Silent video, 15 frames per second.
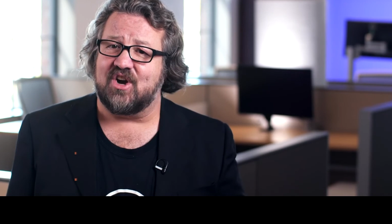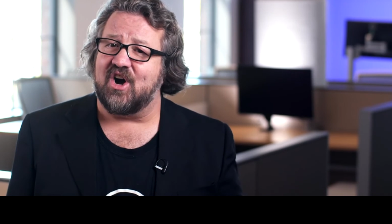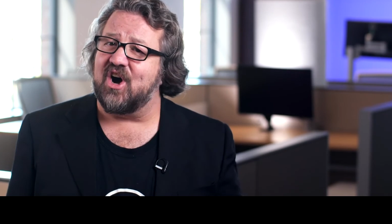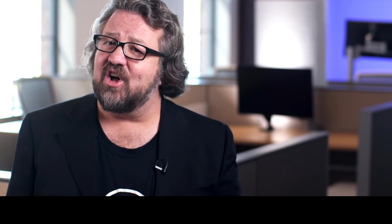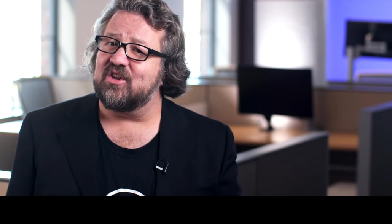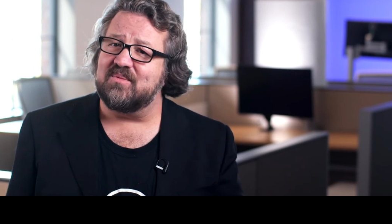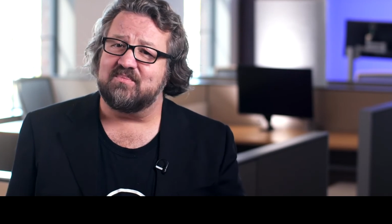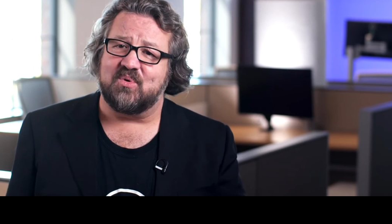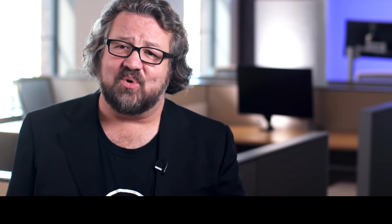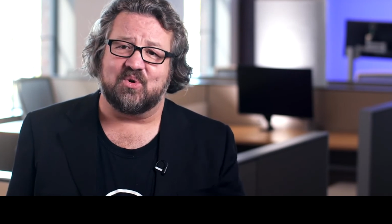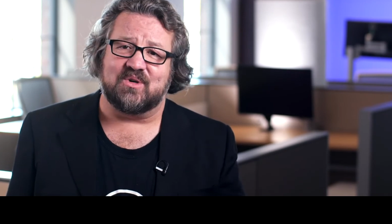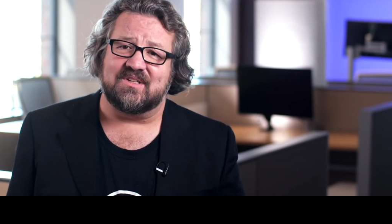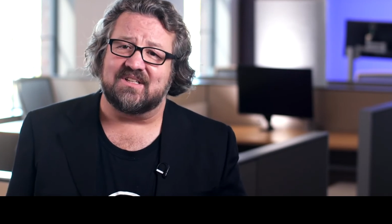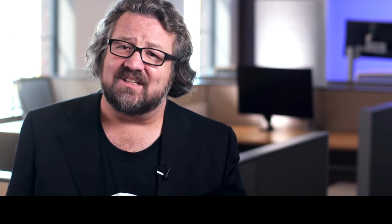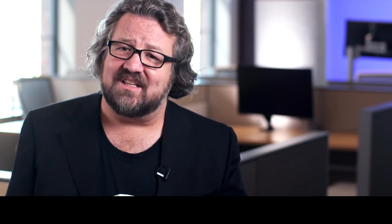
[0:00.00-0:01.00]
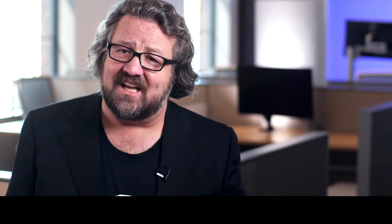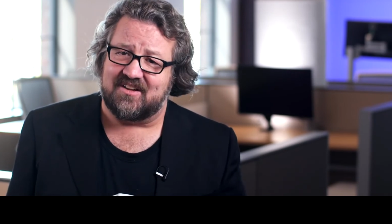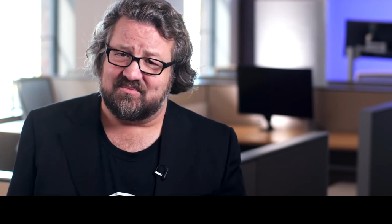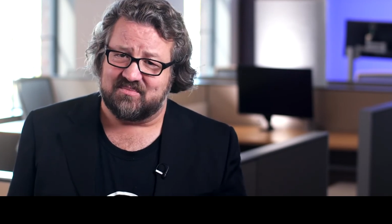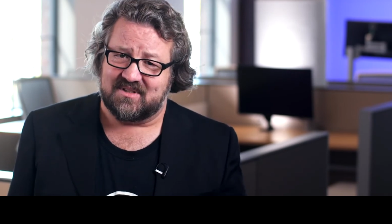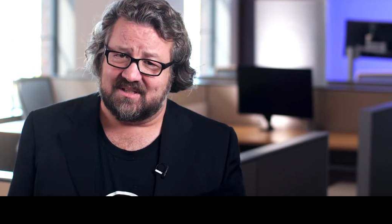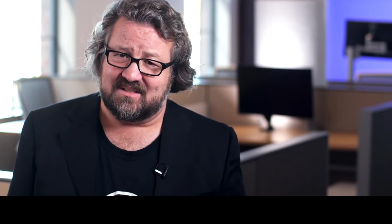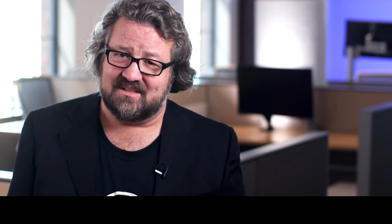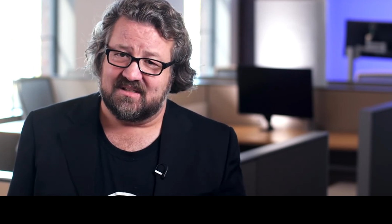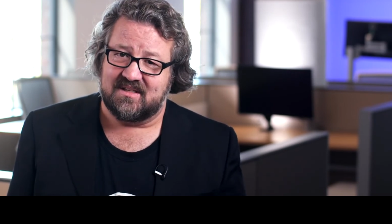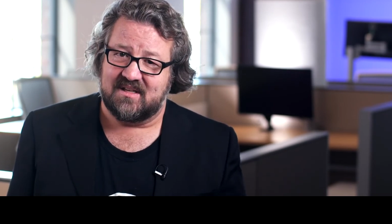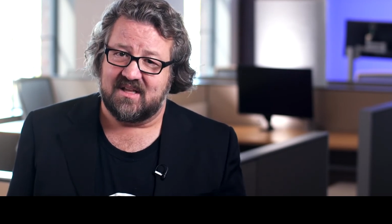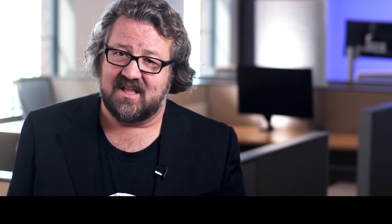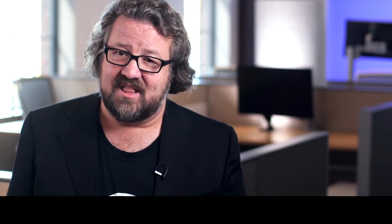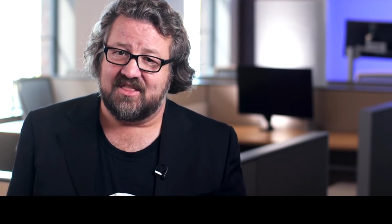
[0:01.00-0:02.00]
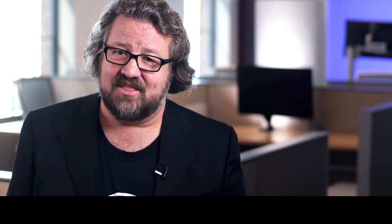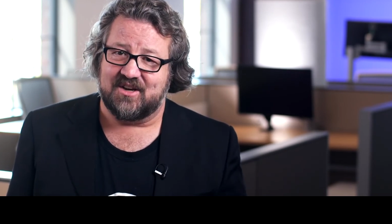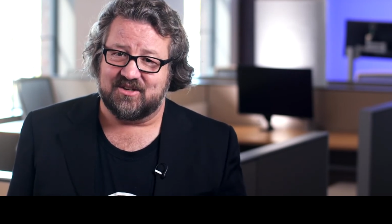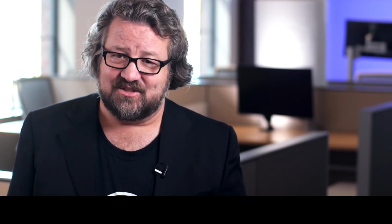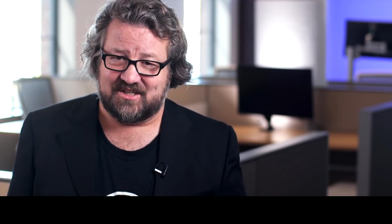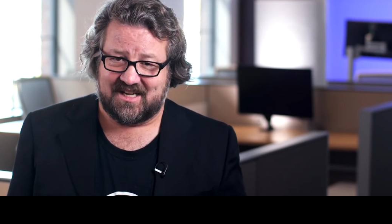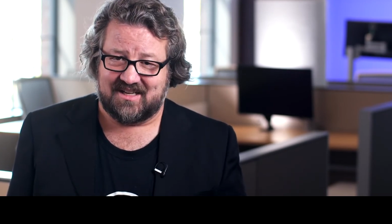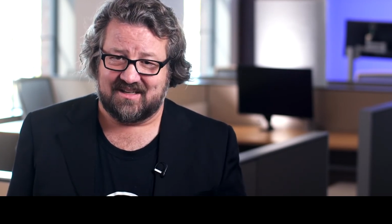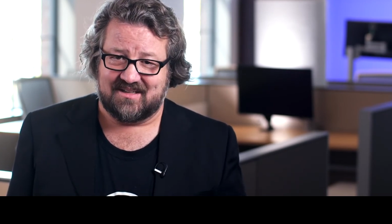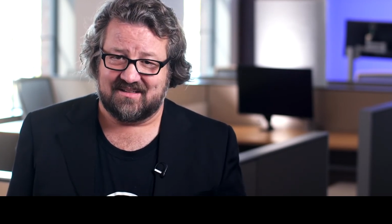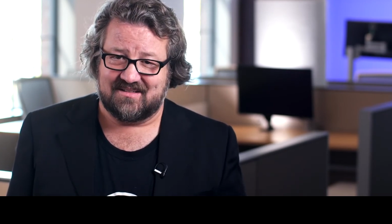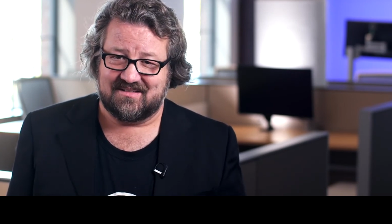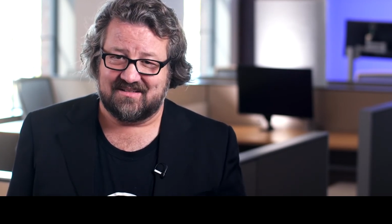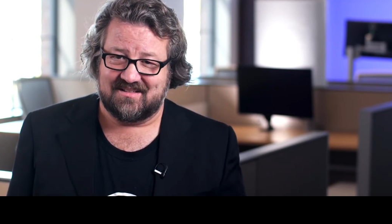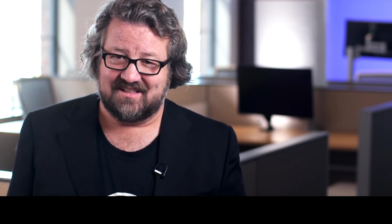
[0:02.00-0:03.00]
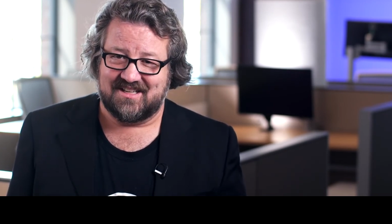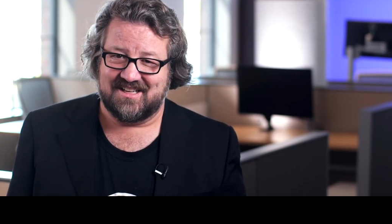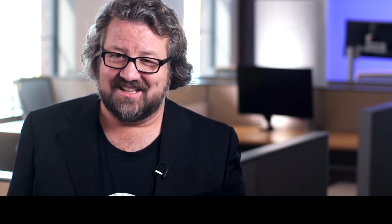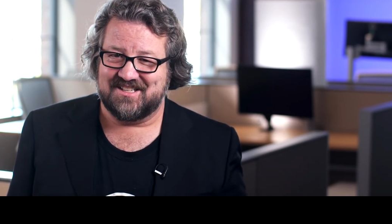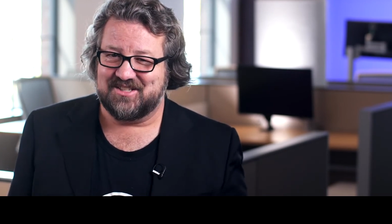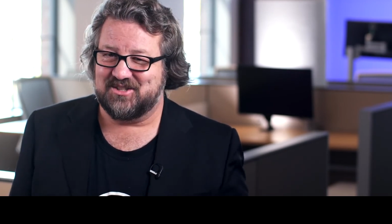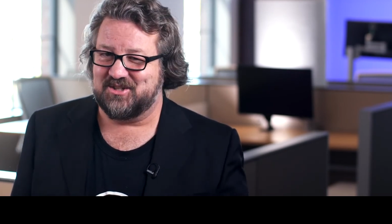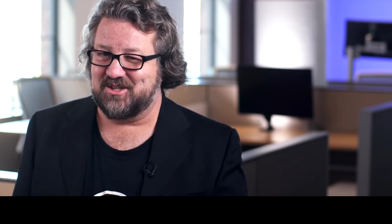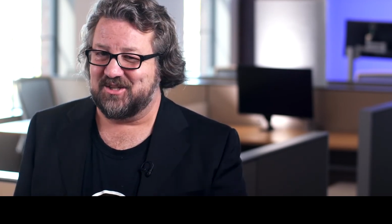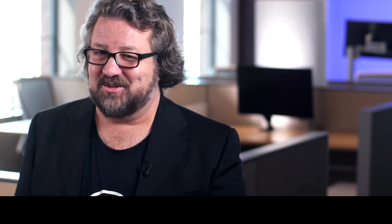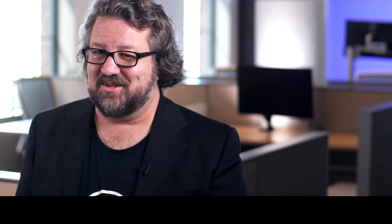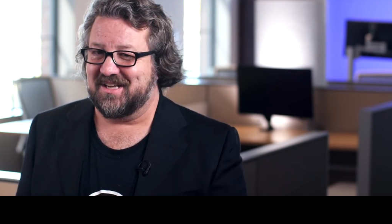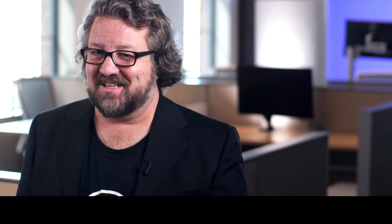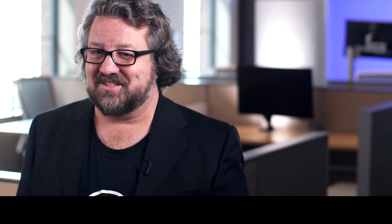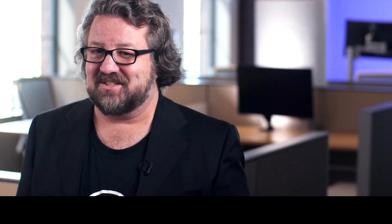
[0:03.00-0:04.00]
all-important lifeblood, their data. See you next